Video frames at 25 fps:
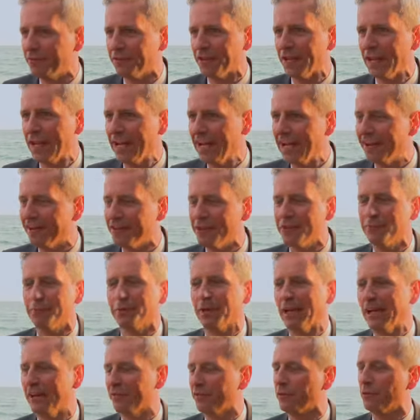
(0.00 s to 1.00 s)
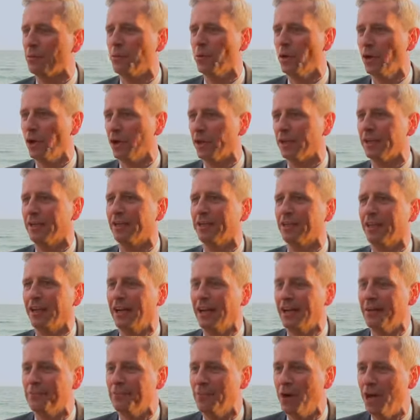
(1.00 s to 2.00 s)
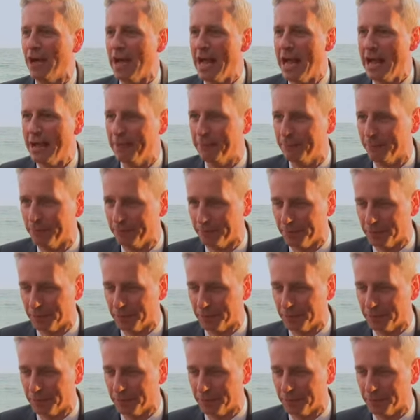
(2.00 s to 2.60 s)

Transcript: for that? How do you plan for what might happen